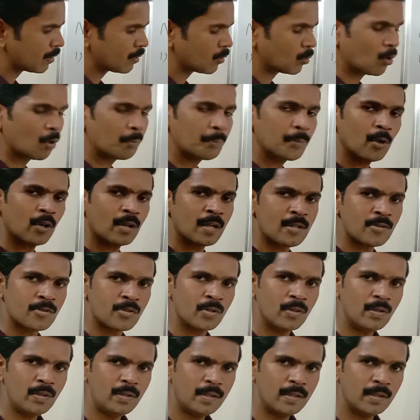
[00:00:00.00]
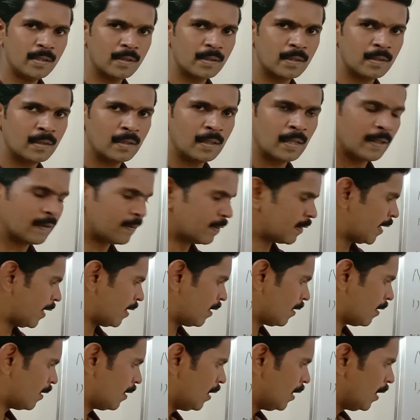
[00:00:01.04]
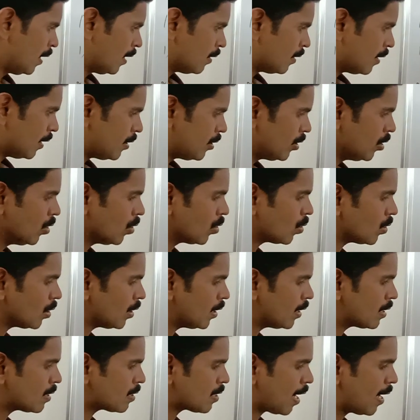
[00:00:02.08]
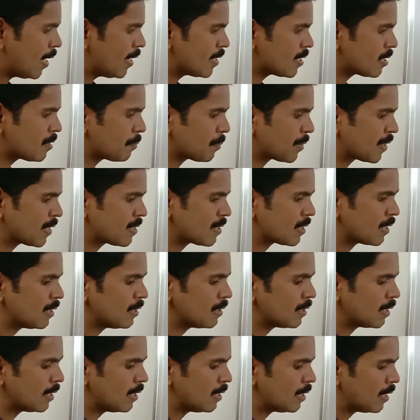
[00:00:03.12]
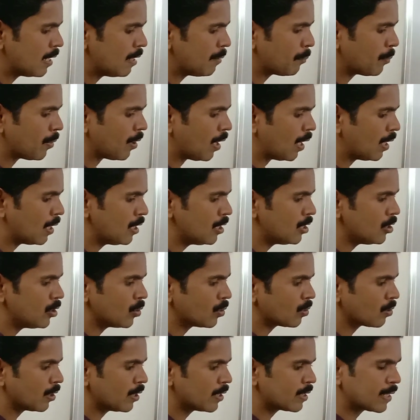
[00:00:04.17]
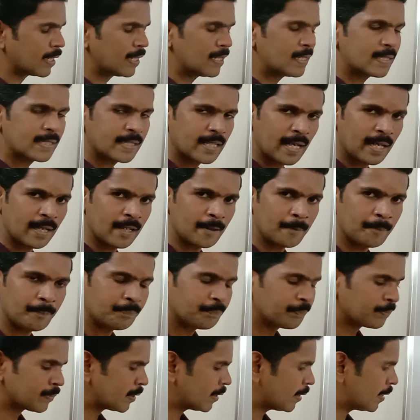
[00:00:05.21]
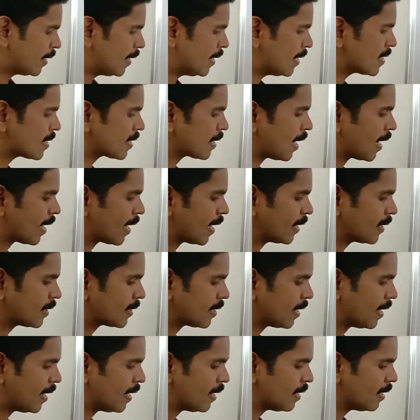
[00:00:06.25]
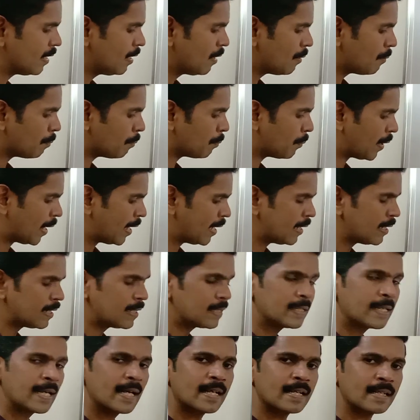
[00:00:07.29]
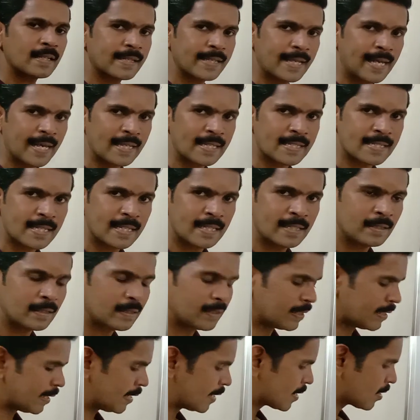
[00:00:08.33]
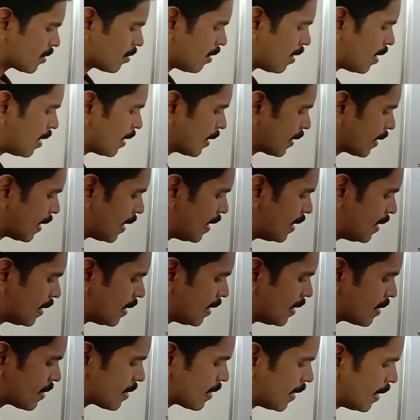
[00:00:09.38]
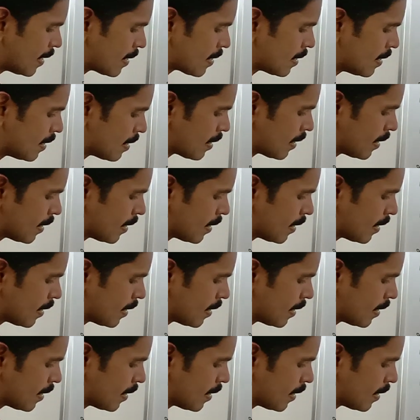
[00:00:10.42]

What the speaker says: Hope you understood. Then, the nucleotides present in a polynucleotide chain is connected by a reaction. It is called condensation